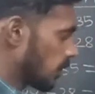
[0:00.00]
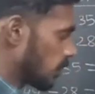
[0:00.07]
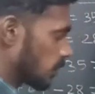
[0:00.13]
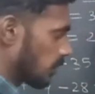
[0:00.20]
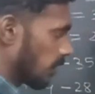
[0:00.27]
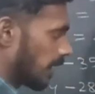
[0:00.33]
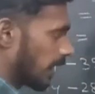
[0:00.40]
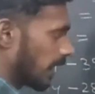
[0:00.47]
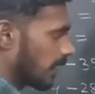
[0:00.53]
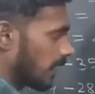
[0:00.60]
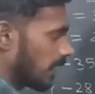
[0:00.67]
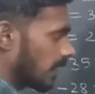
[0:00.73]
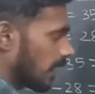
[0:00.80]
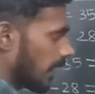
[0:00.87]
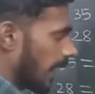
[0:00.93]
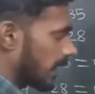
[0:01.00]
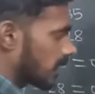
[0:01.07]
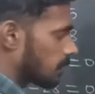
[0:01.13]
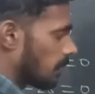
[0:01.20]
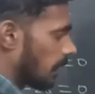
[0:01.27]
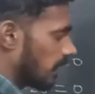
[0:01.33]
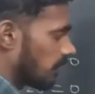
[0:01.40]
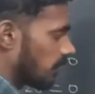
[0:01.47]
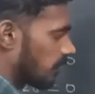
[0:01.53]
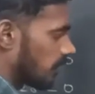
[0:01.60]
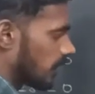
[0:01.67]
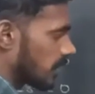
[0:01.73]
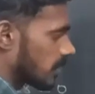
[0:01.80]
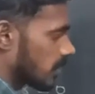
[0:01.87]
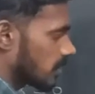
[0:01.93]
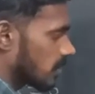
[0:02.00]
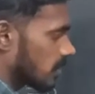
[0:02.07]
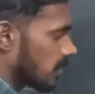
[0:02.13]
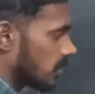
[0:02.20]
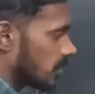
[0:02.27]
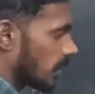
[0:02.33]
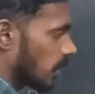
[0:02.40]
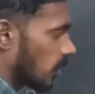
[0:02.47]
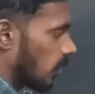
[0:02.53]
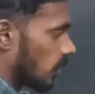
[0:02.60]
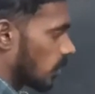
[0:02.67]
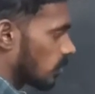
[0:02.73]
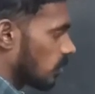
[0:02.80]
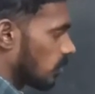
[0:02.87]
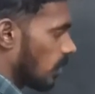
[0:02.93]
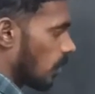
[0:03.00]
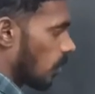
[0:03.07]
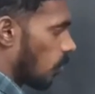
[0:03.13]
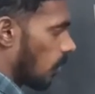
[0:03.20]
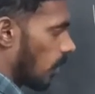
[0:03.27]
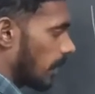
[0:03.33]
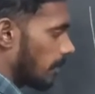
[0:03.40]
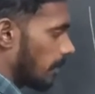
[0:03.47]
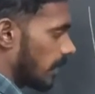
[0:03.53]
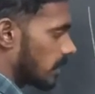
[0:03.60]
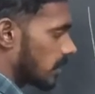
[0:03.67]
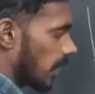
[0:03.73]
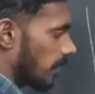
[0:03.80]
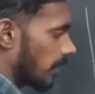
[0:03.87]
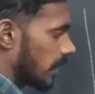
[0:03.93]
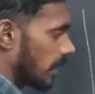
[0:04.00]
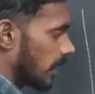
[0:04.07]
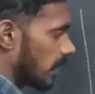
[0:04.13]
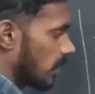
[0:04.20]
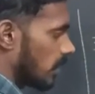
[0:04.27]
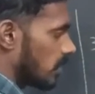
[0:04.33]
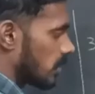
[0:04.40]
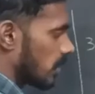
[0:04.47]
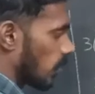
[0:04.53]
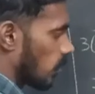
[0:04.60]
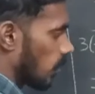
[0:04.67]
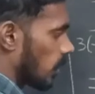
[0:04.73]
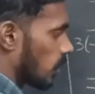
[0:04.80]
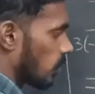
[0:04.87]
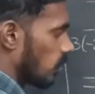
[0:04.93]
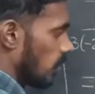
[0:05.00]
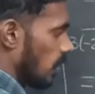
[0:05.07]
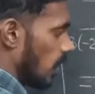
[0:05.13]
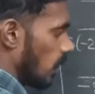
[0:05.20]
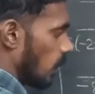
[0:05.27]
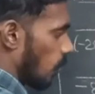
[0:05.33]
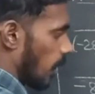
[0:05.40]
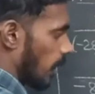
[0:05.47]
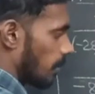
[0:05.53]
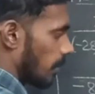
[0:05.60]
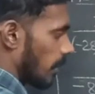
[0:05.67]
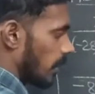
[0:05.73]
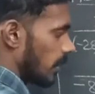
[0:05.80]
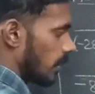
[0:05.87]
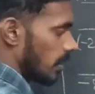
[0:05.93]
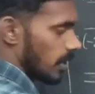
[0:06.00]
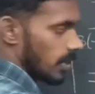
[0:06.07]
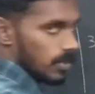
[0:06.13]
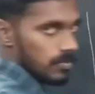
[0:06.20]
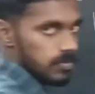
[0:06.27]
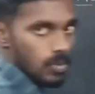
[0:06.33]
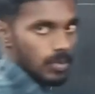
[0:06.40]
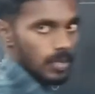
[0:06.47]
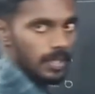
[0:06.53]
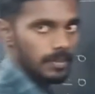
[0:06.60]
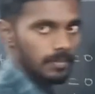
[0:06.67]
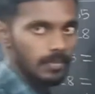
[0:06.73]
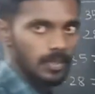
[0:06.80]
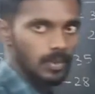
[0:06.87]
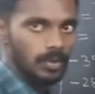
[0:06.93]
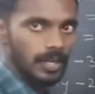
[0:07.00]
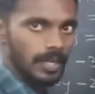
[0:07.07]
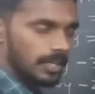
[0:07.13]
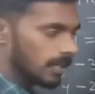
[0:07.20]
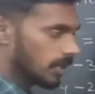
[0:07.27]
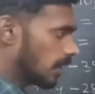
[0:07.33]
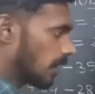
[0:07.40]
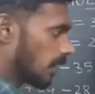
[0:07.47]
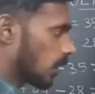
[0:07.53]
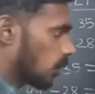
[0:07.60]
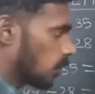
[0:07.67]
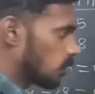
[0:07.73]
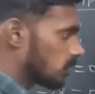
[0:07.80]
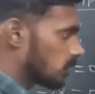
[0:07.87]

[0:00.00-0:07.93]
So, I am getting x by 56 is equal to y by 70 is equal to 1 by 14. Okay. Now,